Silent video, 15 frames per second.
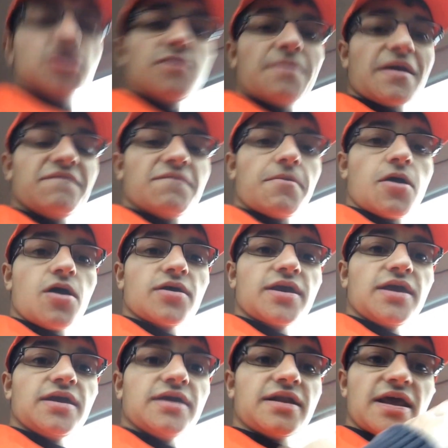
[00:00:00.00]
going to pay for
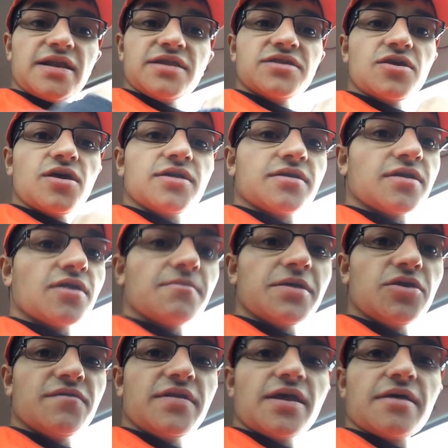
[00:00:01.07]
parking and head inside, and I'll
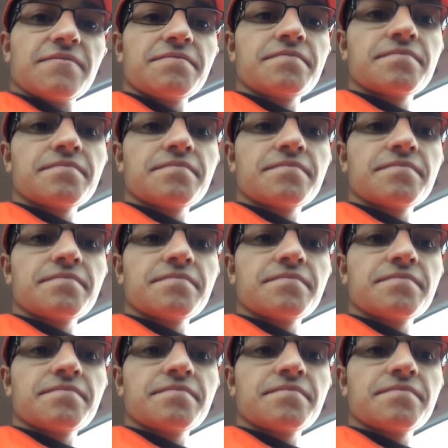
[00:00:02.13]
meet you in there.